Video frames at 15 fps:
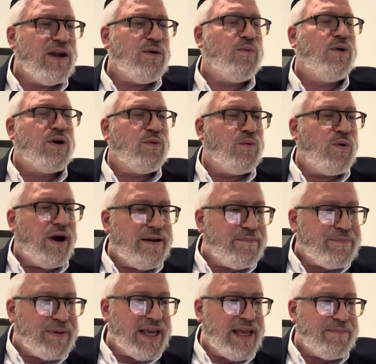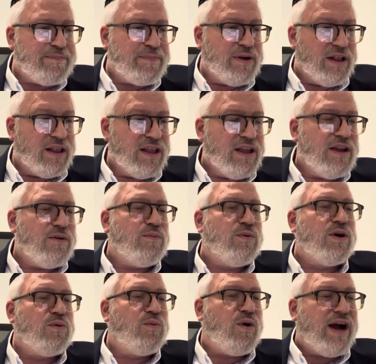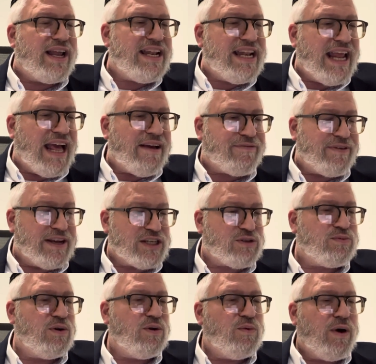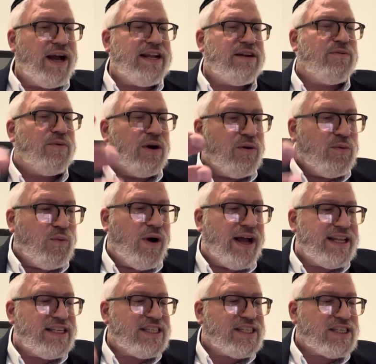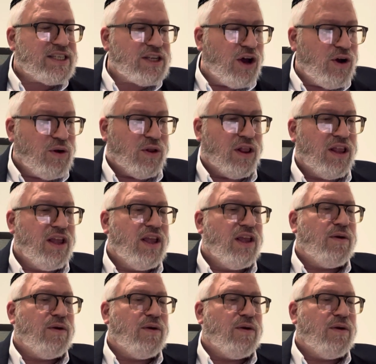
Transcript: We're one people. We're one nefesh. We're one, we're one soul.